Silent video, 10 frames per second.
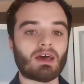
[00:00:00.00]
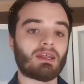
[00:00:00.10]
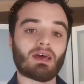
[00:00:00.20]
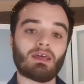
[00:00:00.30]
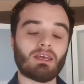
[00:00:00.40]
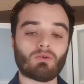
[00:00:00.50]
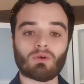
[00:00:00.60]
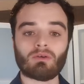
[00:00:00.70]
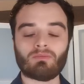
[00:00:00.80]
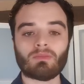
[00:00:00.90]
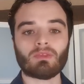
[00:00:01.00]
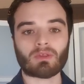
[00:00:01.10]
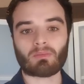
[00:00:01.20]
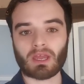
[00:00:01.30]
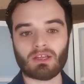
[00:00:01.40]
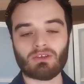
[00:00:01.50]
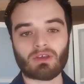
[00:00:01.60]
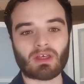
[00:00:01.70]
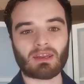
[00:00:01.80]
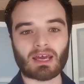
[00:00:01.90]
and a headache, well, the
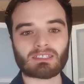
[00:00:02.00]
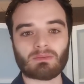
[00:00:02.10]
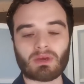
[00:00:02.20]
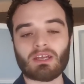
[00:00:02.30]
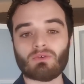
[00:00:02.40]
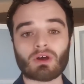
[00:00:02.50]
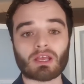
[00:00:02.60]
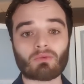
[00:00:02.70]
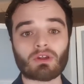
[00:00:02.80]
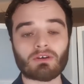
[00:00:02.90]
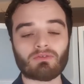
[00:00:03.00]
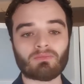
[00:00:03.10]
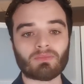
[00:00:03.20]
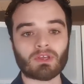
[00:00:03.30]
pain, that nasty pain you want to get rid of.